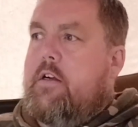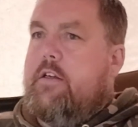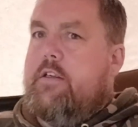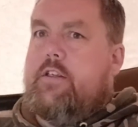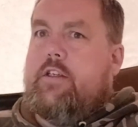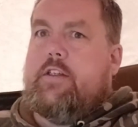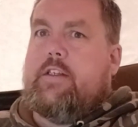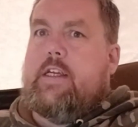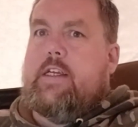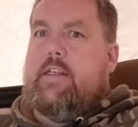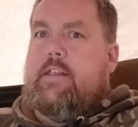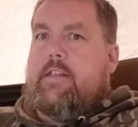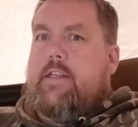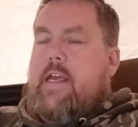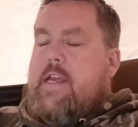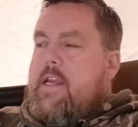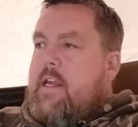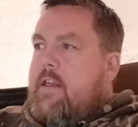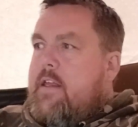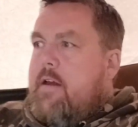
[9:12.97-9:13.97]
Just had a
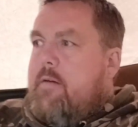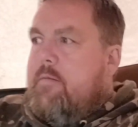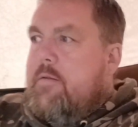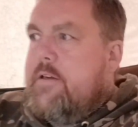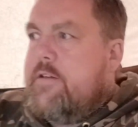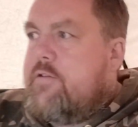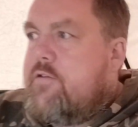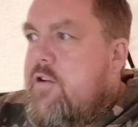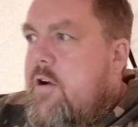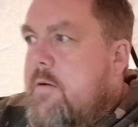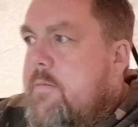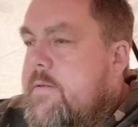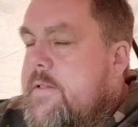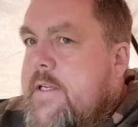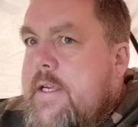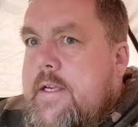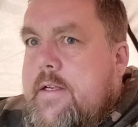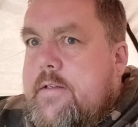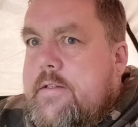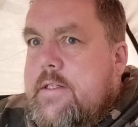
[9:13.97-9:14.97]
take then, which dropped
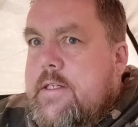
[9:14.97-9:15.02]
it.